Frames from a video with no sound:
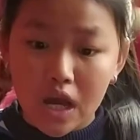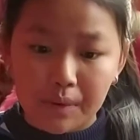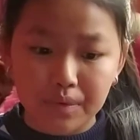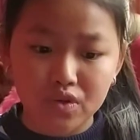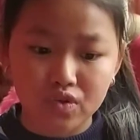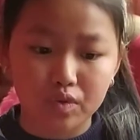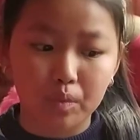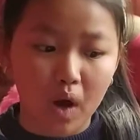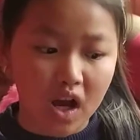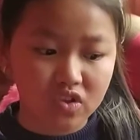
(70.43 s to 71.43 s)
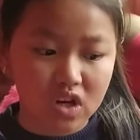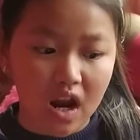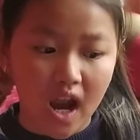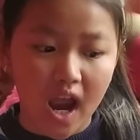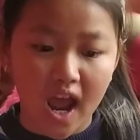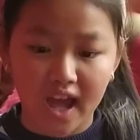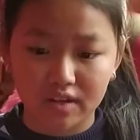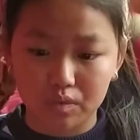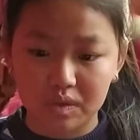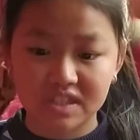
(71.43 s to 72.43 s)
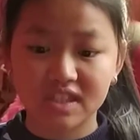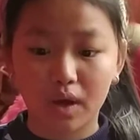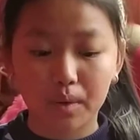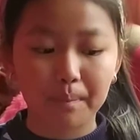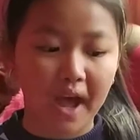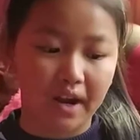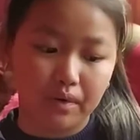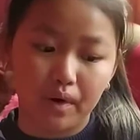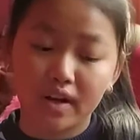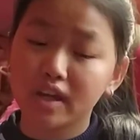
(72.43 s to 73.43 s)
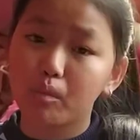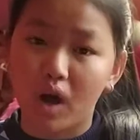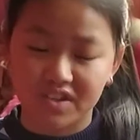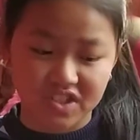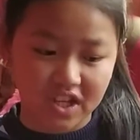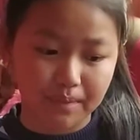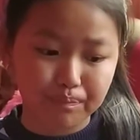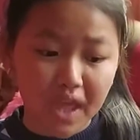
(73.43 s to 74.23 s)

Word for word: We should wash our hand with soap and running water